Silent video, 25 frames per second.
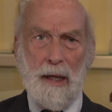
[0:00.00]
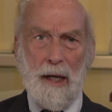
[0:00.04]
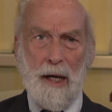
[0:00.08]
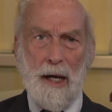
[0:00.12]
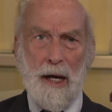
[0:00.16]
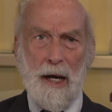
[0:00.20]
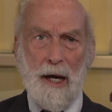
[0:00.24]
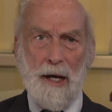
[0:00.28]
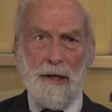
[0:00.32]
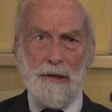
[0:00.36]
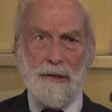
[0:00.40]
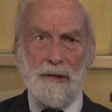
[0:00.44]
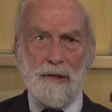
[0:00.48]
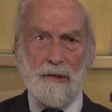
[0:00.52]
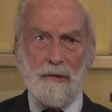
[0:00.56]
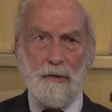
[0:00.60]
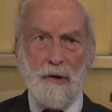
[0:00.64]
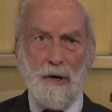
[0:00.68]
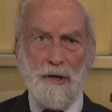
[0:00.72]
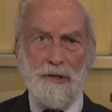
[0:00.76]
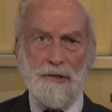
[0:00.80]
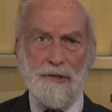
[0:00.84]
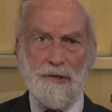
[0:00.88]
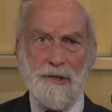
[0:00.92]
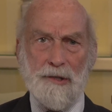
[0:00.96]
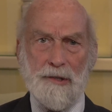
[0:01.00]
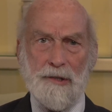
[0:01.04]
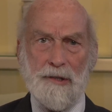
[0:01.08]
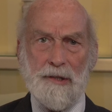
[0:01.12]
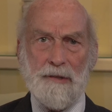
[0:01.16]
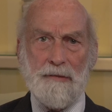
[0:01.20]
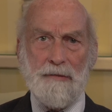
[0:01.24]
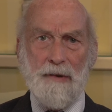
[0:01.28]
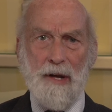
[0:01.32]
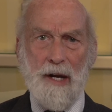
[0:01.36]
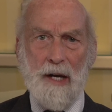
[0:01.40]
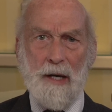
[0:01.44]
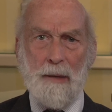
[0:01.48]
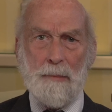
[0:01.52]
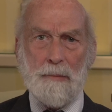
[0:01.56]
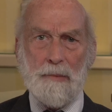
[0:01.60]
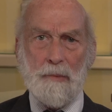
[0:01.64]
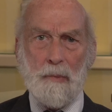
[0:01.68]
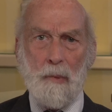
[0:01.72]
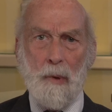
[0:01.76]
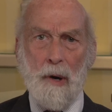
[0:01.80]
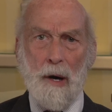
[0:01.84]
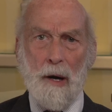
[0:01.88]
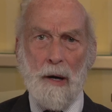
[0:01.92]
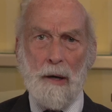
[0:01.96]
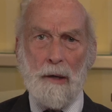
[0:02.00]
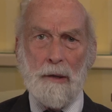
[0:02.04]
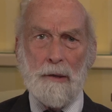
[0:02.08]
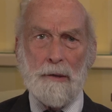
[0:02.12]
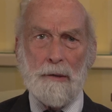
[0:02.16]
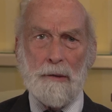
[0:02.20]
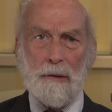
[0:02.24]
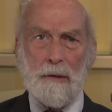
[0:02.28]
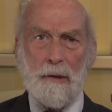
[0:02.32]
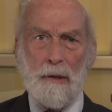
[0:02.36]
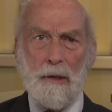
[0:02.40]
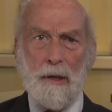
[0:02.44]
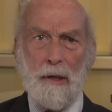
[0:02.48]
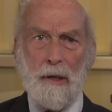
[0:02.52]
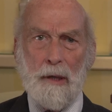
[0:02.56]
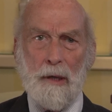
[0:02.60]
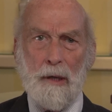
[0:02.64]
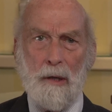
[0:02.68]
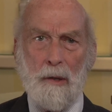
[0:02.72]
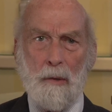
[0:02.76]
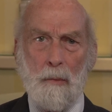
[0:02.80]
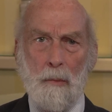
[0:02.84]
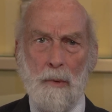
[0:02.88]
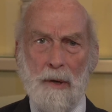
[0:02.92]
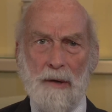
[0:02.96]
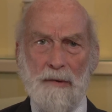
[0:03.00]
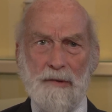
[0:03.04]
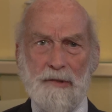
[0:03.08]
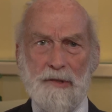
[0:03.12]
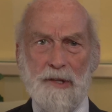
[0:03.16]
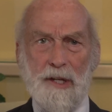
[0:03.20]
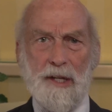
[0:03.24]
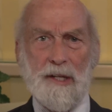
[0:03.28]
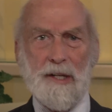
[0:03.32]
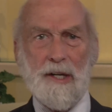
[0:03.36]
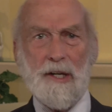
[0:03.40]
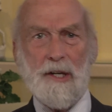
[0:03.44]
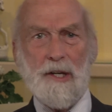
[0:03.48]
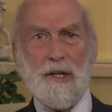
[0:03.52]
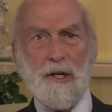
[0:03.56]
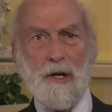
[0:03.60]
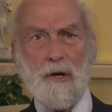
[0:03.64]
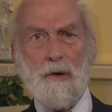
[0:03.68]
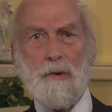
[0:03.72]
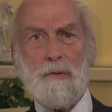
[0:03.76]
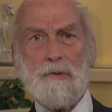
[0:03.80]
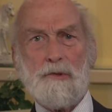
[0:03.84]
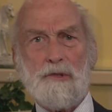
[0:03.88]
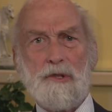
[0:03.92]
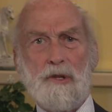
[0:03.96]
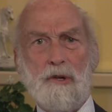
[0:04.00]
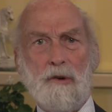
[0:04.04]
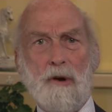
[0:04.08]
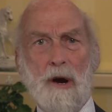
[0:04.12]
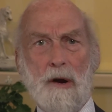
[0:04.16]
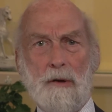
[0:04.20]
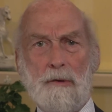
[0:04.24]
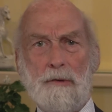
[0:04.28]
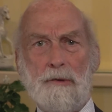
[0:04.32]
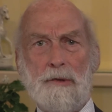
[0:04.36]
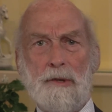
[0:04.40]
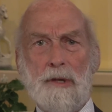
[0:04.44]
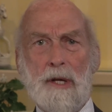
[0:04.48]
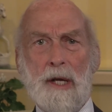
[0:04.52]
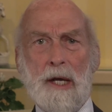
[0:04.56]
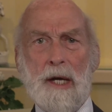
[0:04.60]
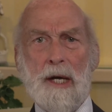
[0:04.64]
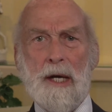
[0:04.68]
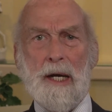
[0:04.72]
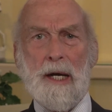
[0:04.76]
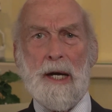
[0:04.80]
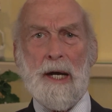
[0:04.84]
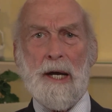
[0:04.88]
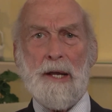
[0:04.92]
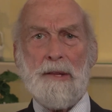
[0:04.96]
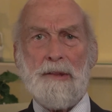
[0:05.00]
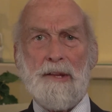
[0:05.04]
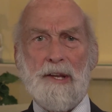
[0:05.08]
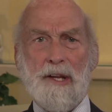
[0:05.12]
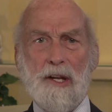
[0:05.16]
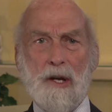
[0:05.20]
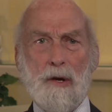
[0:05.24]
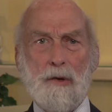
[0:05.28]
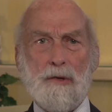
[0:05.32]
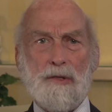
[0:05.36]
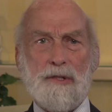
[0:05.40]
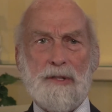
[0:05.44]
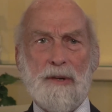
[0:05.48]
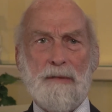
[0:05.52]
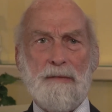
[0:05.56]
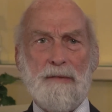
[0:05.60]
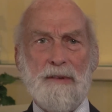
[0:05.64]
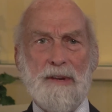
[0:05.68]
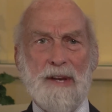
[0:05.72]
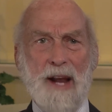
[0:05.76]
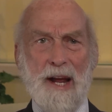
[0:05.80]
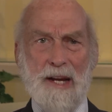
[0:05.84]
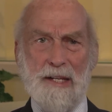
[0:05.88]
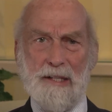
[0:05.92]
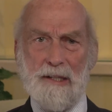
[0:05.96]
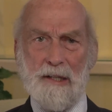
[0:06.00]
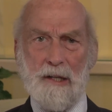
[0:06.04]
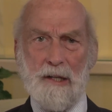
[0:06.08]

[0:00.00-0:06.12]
and across the developed world, we've seen a huge growth in the use of light